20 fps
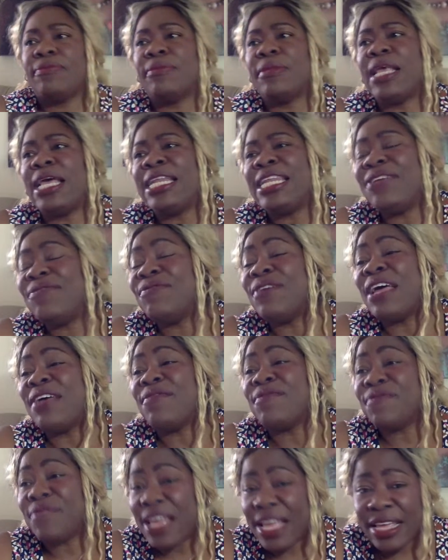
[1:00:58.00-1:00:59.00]
And if I
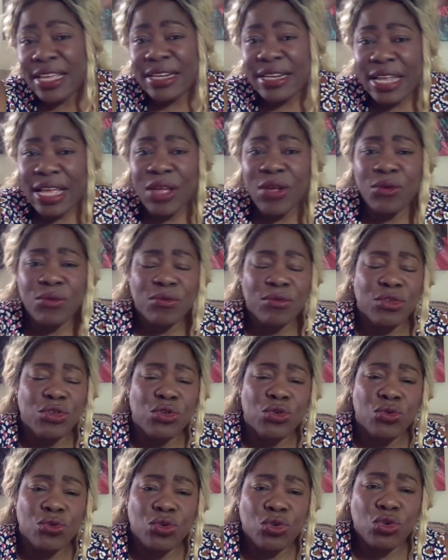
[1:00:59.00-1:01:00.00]
find out
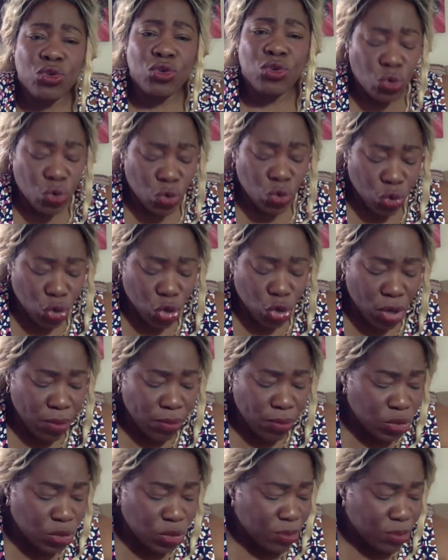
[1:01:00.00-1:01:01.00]
you
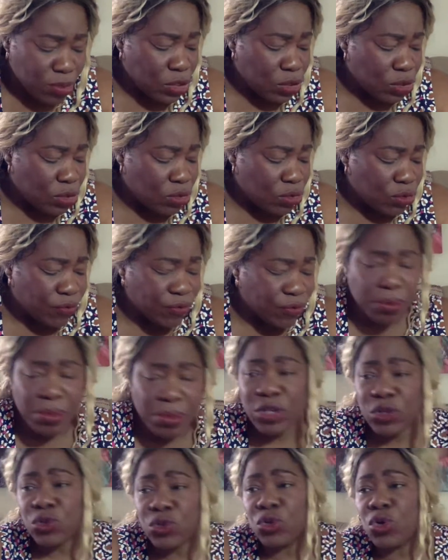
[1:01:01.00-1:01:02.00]
come to me for
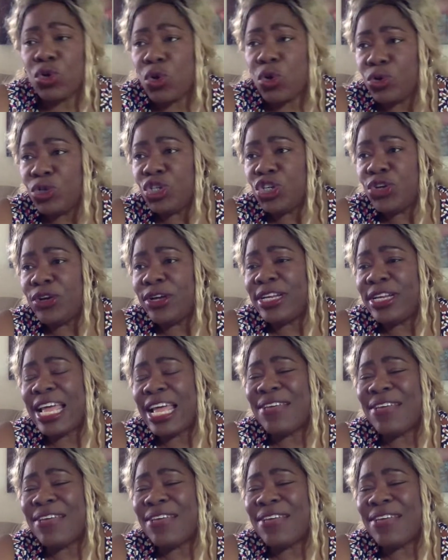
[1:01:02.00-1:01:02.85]
me to coach you, and I